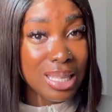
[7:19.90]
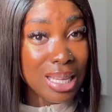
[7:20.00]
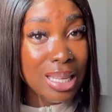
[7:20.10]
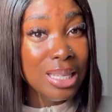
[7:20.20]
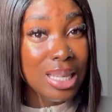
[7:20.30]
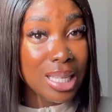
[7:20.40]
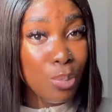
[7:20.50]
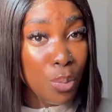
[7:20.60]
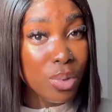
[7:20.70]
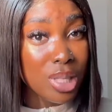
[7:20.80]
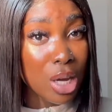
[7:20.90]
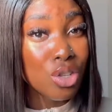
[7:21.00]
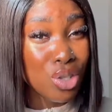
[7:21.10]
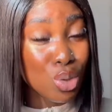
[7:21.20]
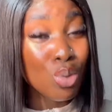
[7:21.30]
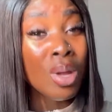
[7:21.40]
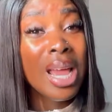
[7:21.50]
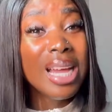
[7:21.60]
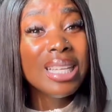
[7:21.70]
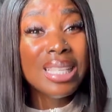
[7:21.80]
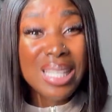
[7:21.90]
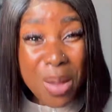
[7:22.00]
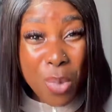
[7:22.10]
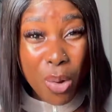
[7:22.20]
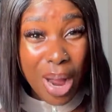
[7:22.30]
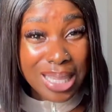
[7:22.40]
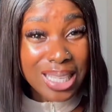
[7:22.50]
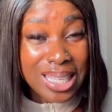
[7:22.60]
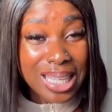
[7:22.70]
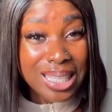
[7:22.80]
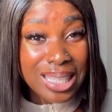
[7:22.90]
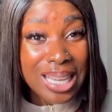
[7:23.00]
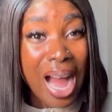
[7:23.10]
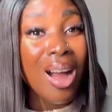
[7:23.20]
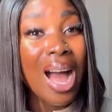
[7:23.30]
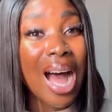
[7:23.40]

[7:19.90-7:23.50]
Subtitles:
in date people in secondary school is the same way we are still dating now.